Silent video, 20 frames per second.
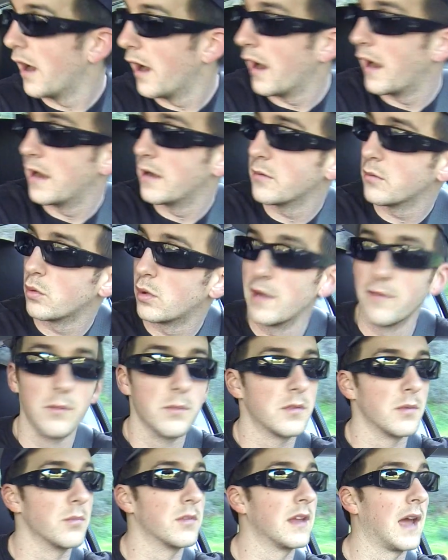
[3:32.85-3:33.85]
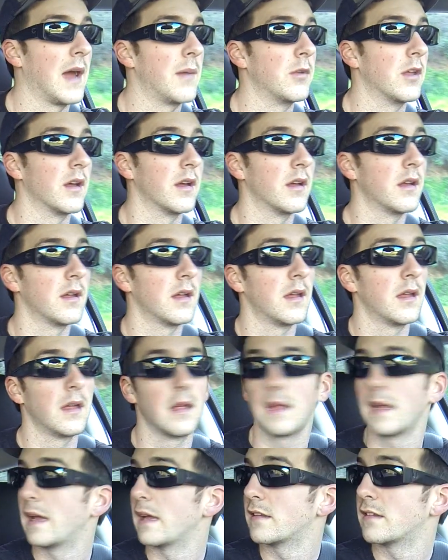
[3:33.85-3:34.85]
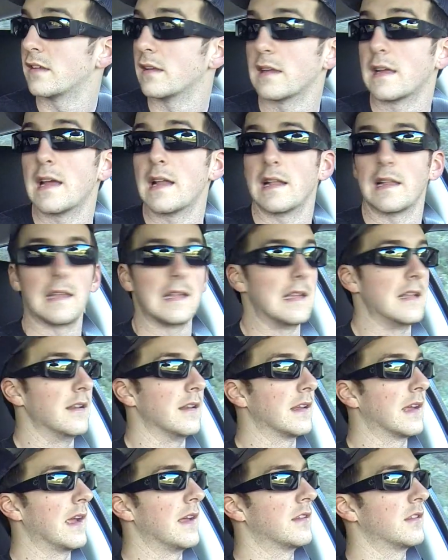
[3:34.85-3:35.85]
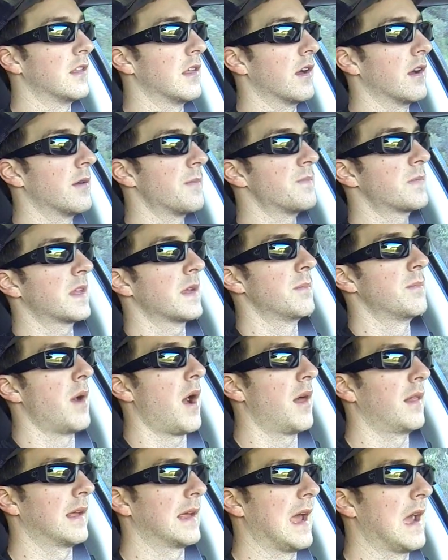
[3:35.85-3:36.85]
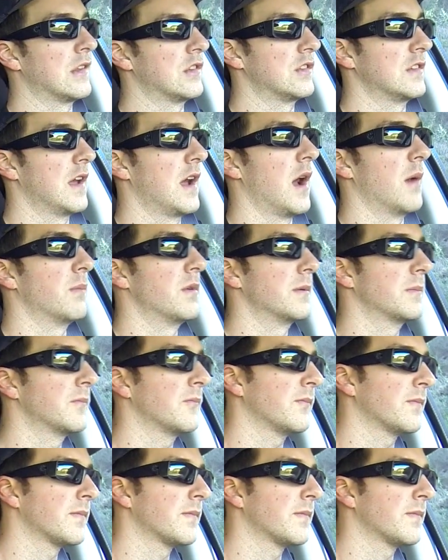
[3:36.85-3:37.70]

Alright, I'll give him some time to get a lead in case the Impala catches up.